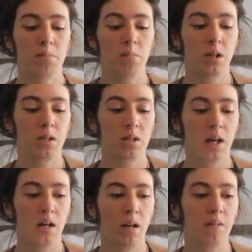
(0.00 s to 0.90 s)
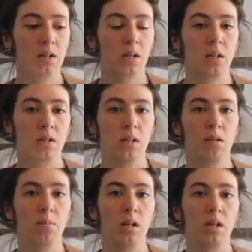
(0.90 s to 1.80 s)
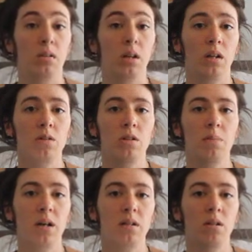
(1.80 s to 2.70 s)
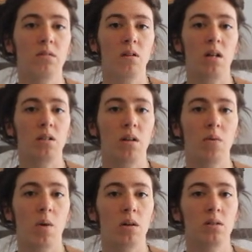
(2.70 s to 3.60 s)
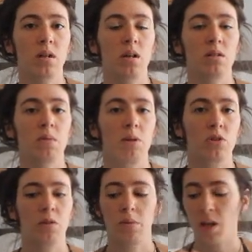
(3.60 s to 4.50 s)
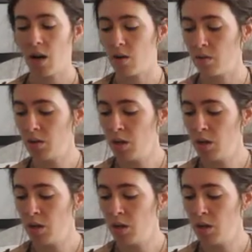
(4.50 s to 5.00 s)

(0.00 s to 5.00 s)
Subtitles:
because that can have the tendency to bring your energy back down as another water sign, especially with how